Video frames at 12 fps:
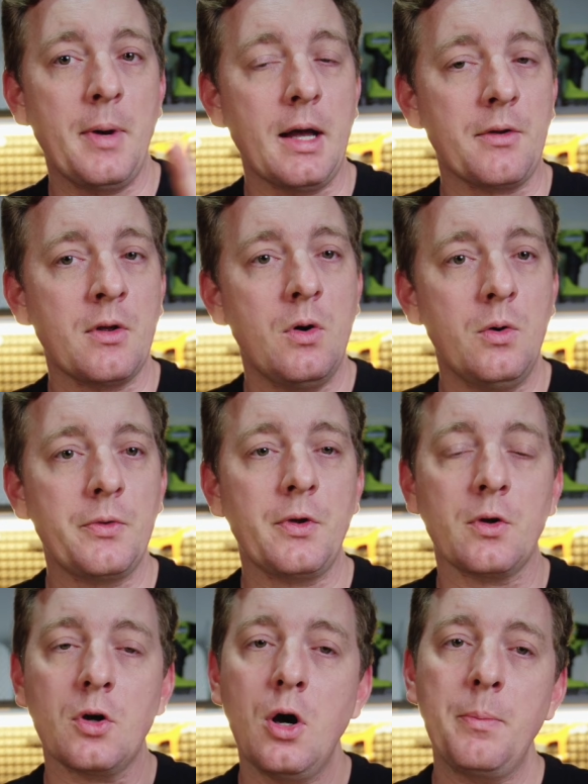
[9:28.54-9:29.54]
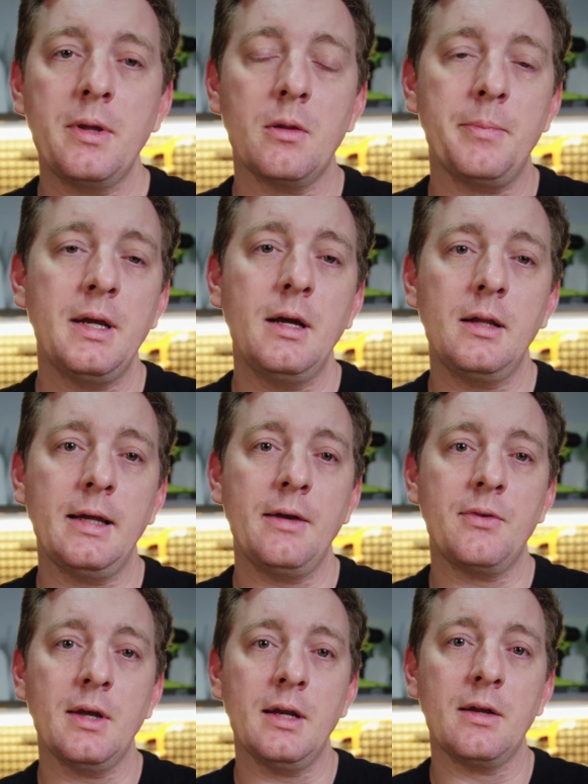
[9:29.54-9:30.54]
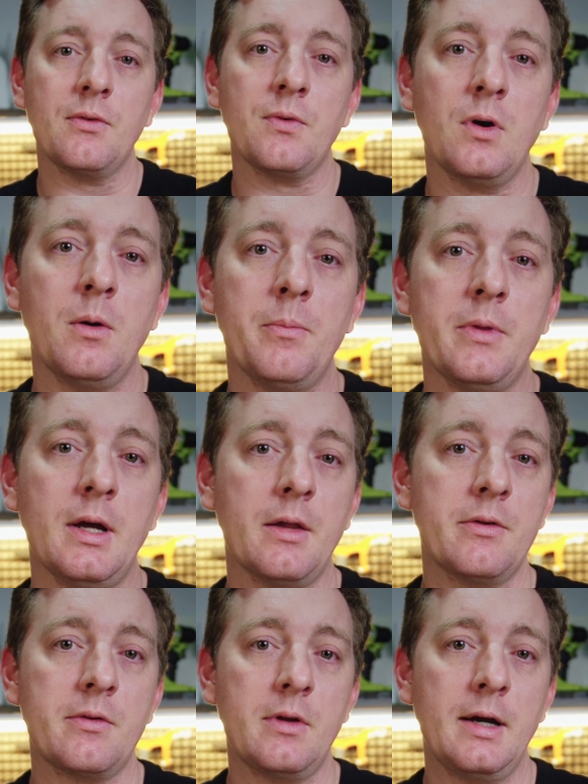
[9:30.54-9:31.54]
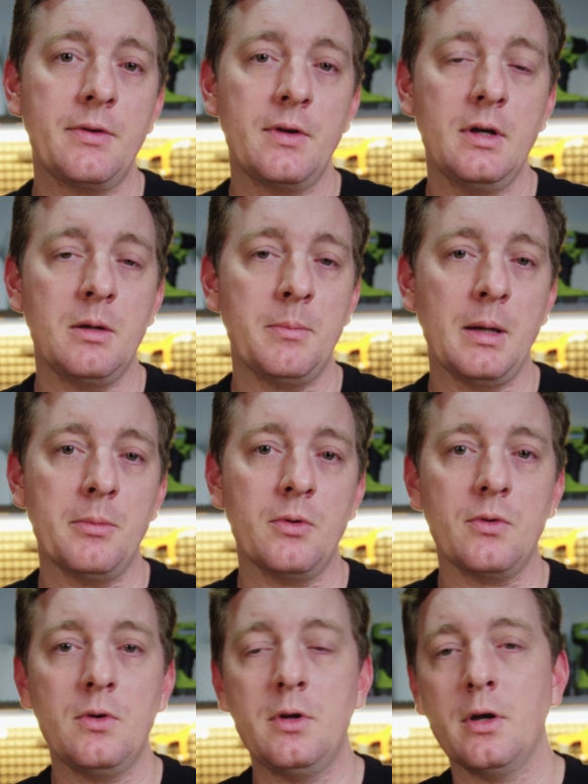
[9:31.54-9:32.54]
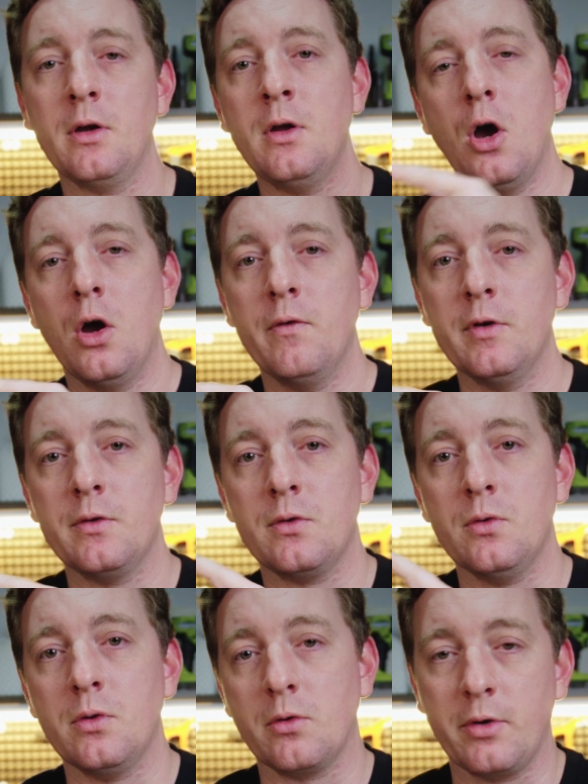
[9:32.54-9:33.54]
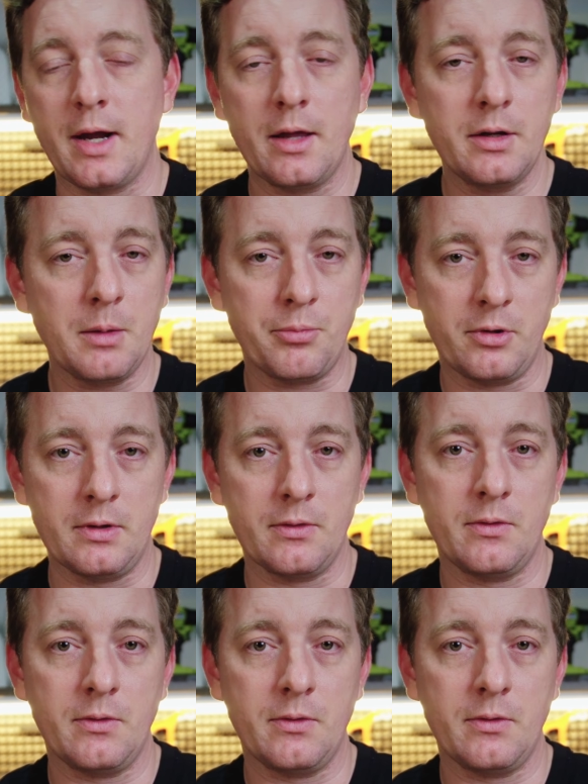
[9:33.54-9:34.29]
but also copy the P L A settings from the other slicer in Bamboo Studio over to the Creality Print